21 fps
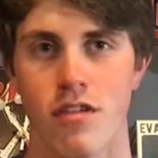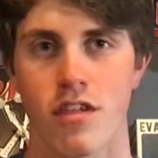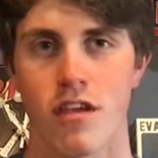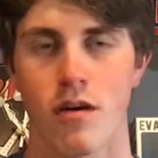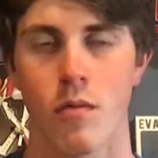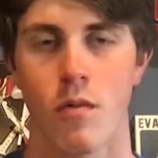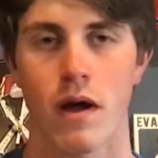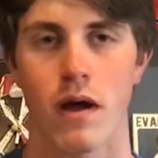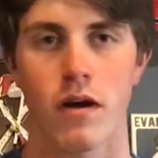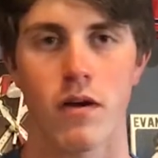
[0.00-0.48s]

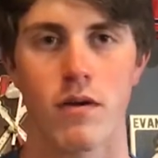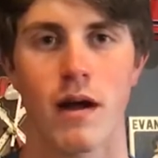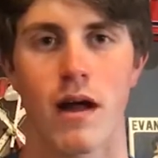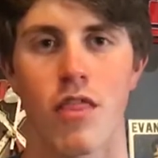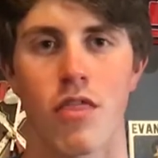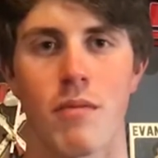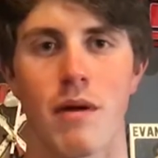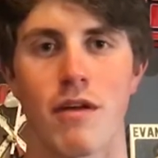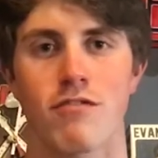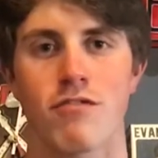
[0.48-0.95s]
somewhere
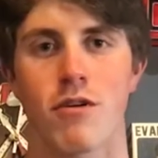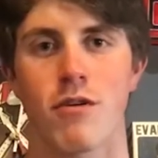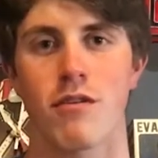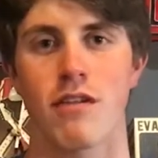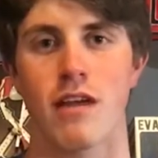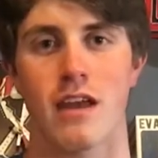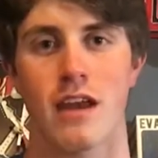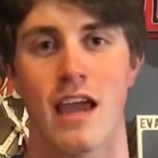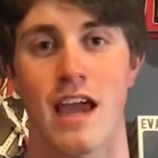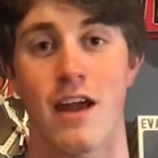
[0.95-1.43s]
around the metro
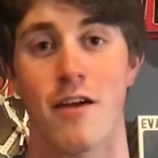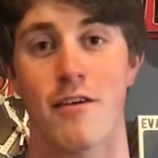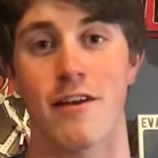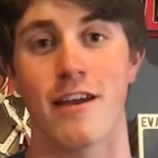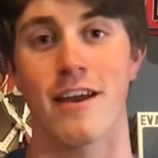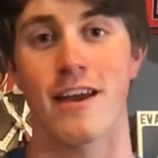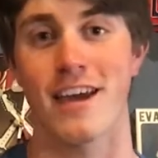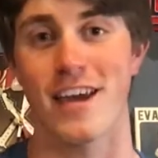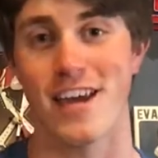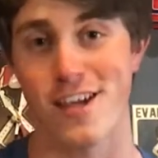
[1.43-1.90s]
Atlanta
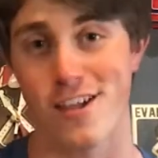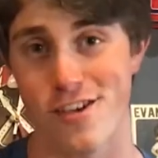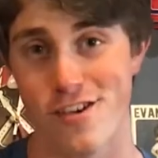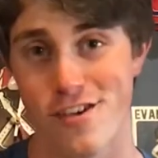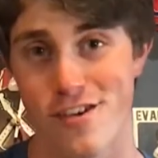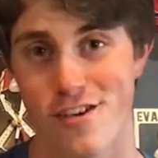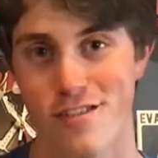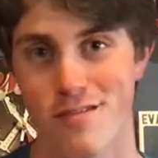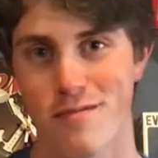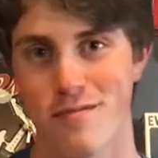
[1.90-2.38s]

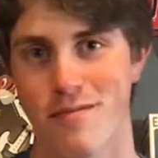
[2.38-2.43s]
area-ish.